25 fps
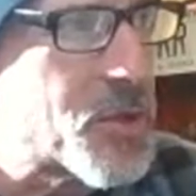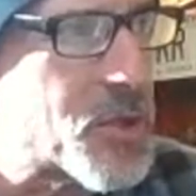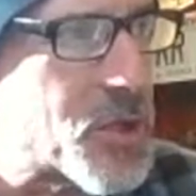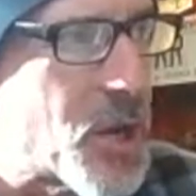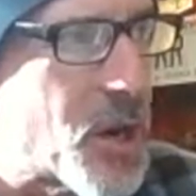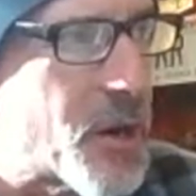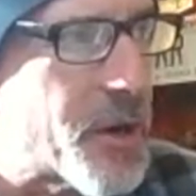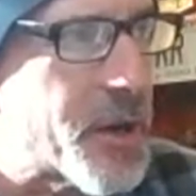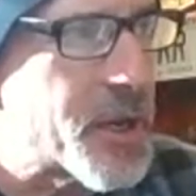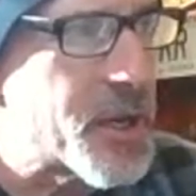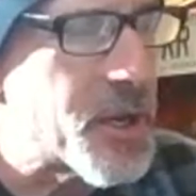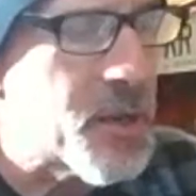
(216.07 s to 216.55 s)

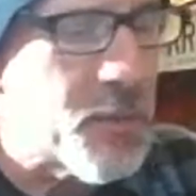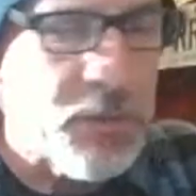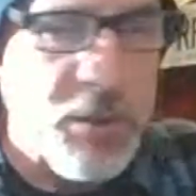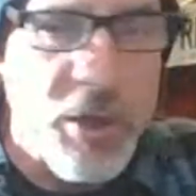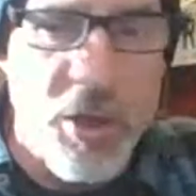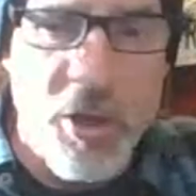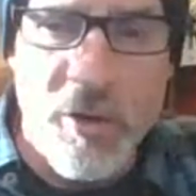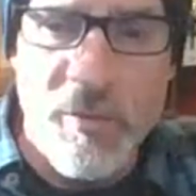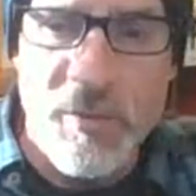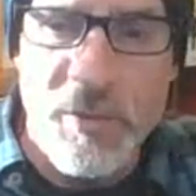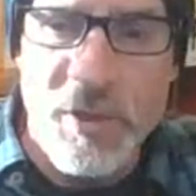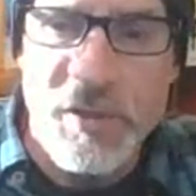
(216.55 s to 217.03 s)
starting to
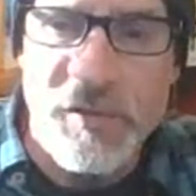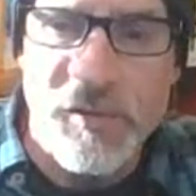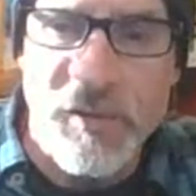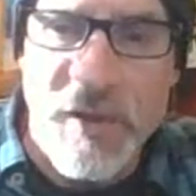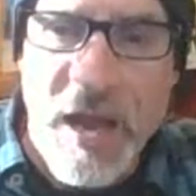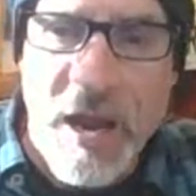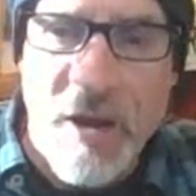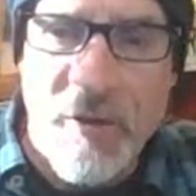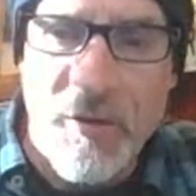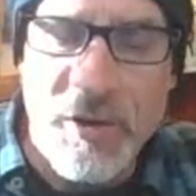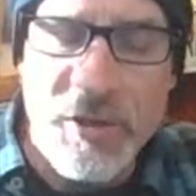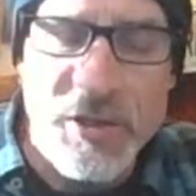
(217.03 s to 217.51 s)
bloom. There's
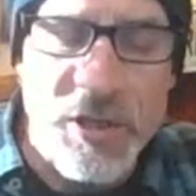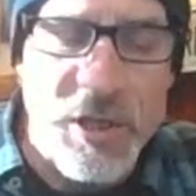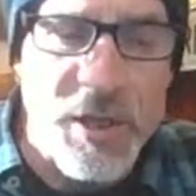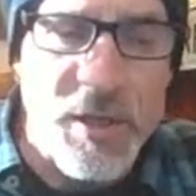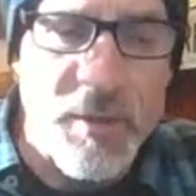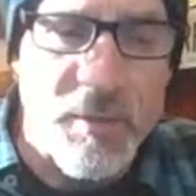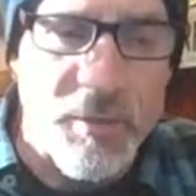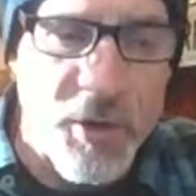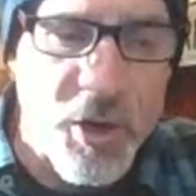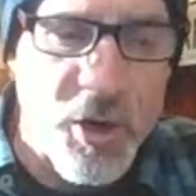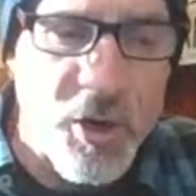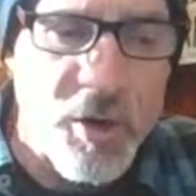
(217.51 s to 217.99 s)
flowers on
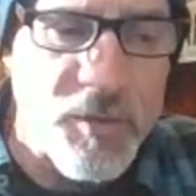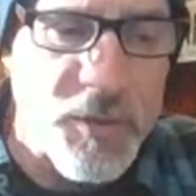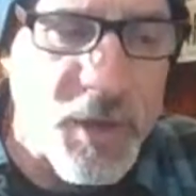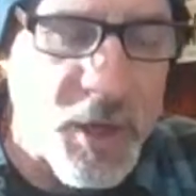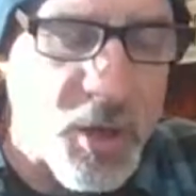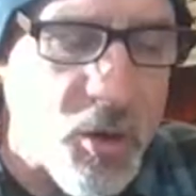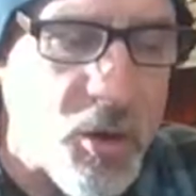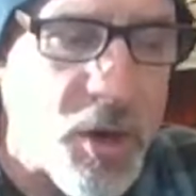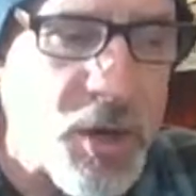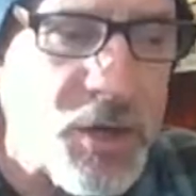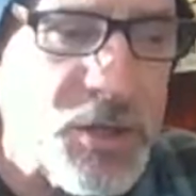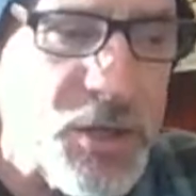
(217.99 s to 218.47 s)
the broom. The
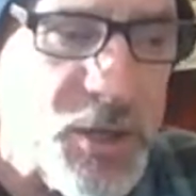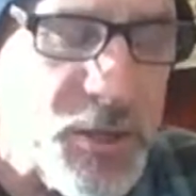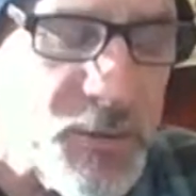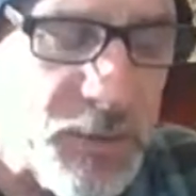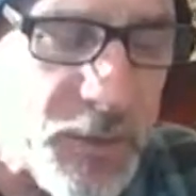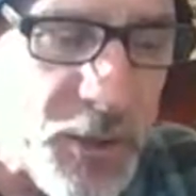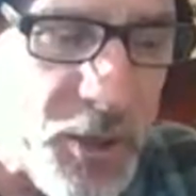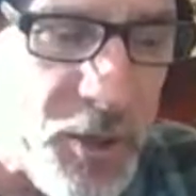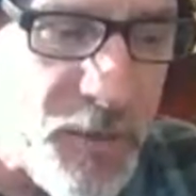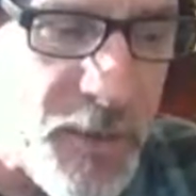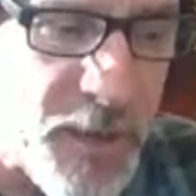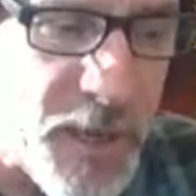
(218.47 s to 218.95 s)
gorse is
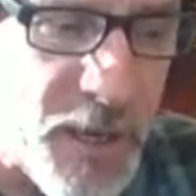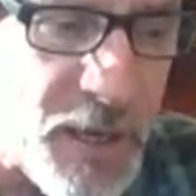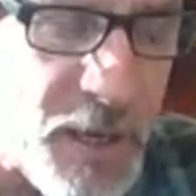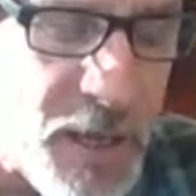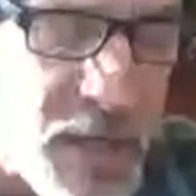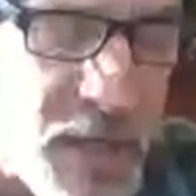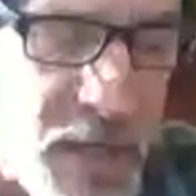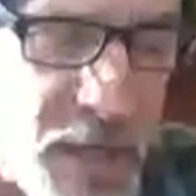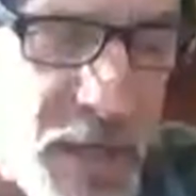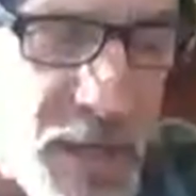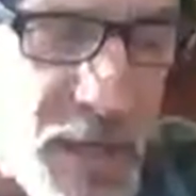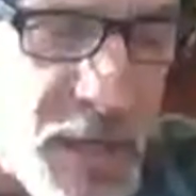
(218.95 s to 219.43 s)
blooming.
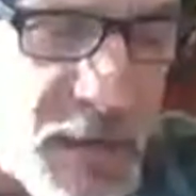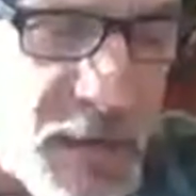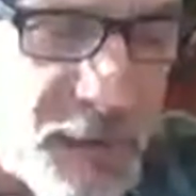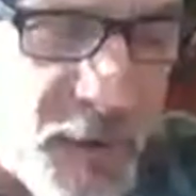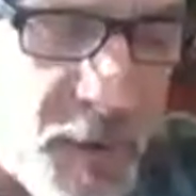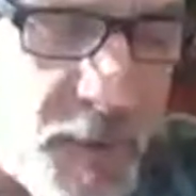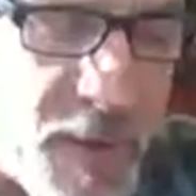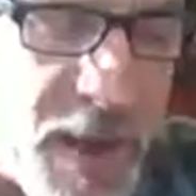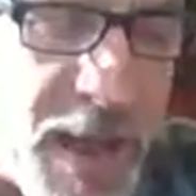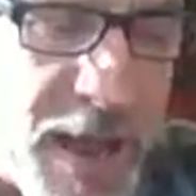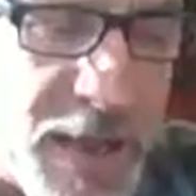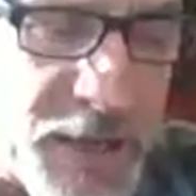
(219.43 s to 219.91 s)

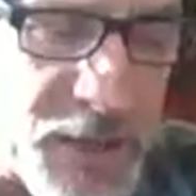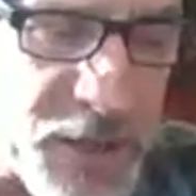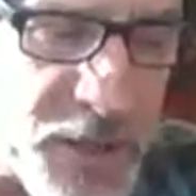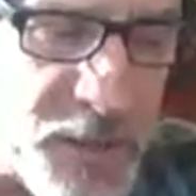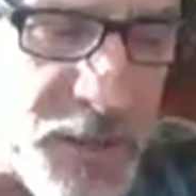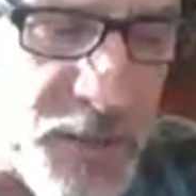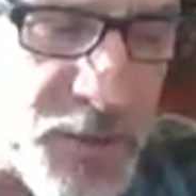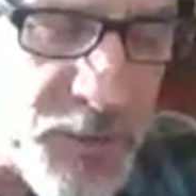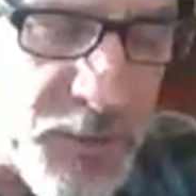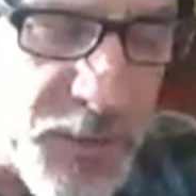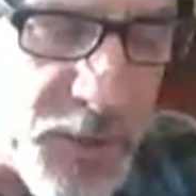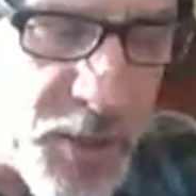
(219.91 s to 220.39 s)

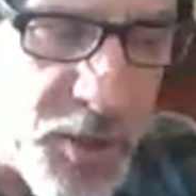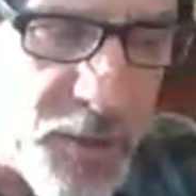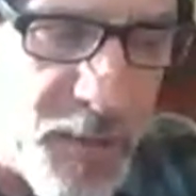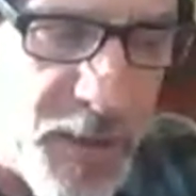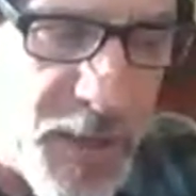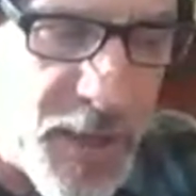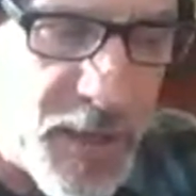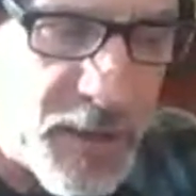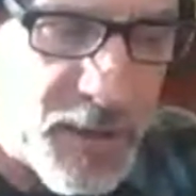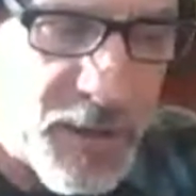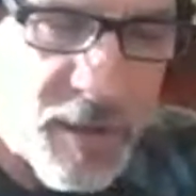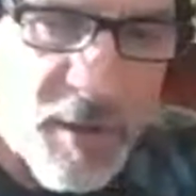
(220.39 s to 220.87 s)
Verbascum's
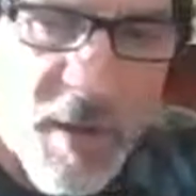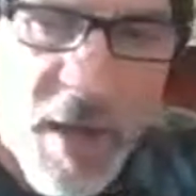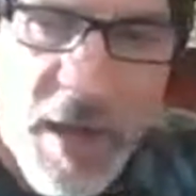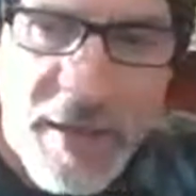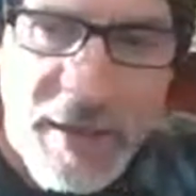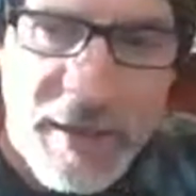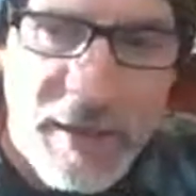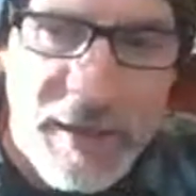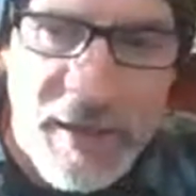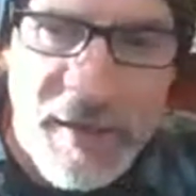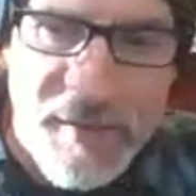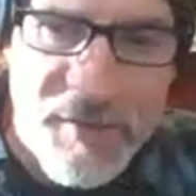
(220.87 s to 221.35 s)
blooming. A lot
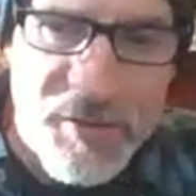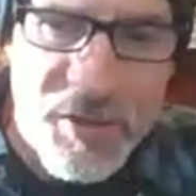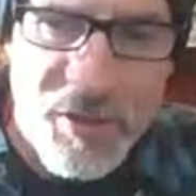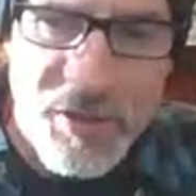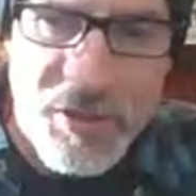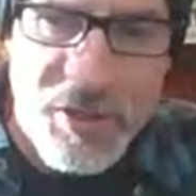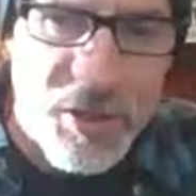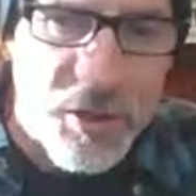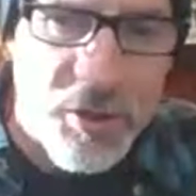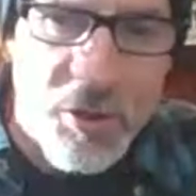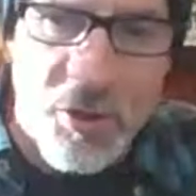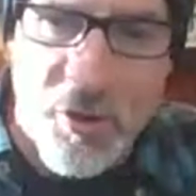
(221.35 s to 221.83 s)
of leaves are
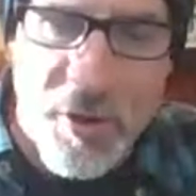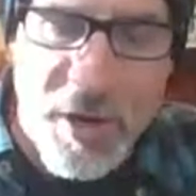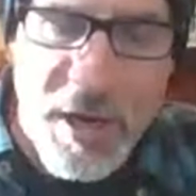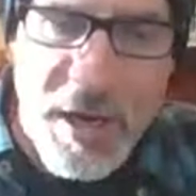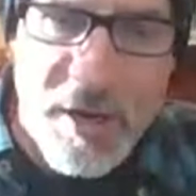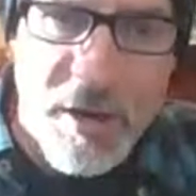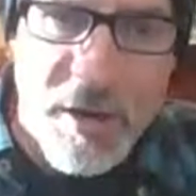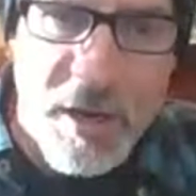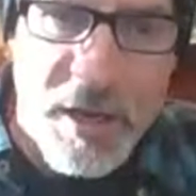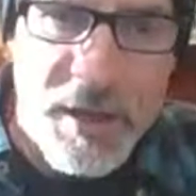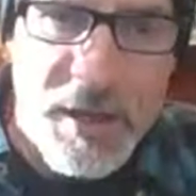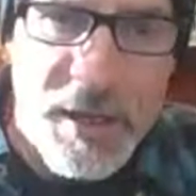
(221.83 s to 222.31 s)
still
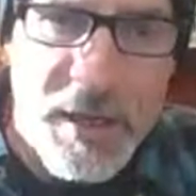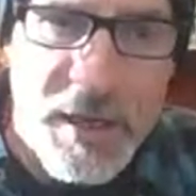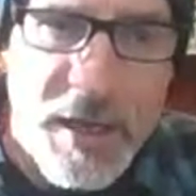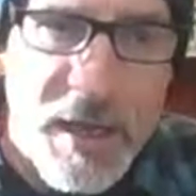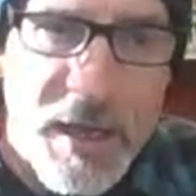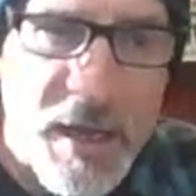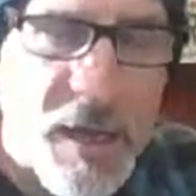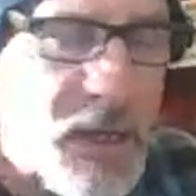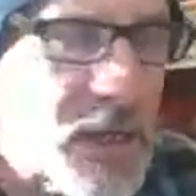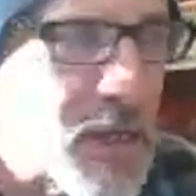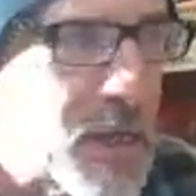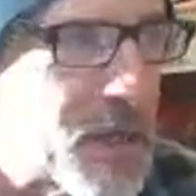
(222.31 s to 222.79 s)
green on
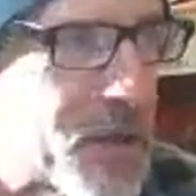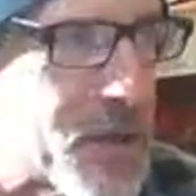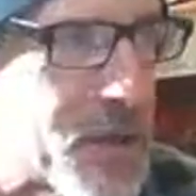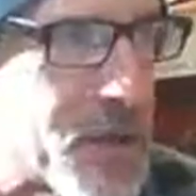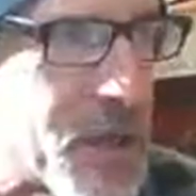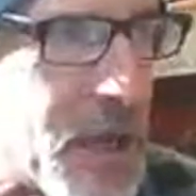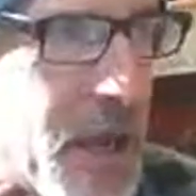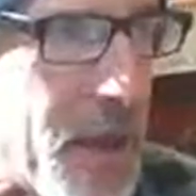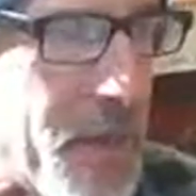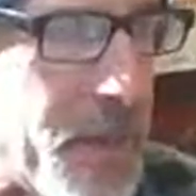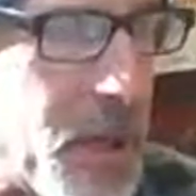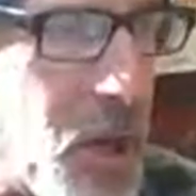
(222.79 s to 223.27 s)
the, there's
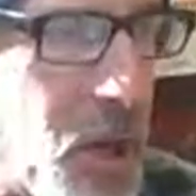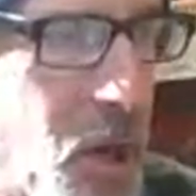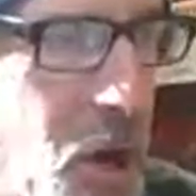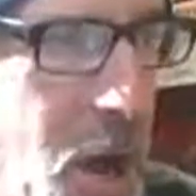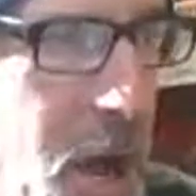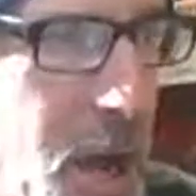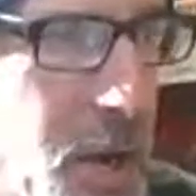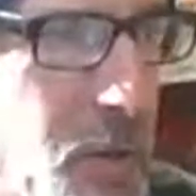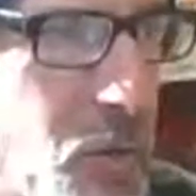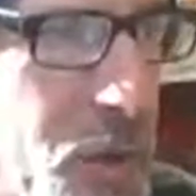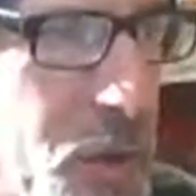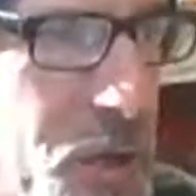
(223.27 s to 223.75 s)
a couple of
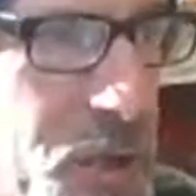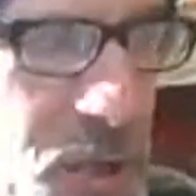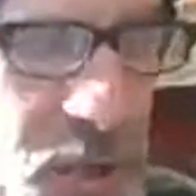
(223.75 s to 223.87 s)
cottonwoods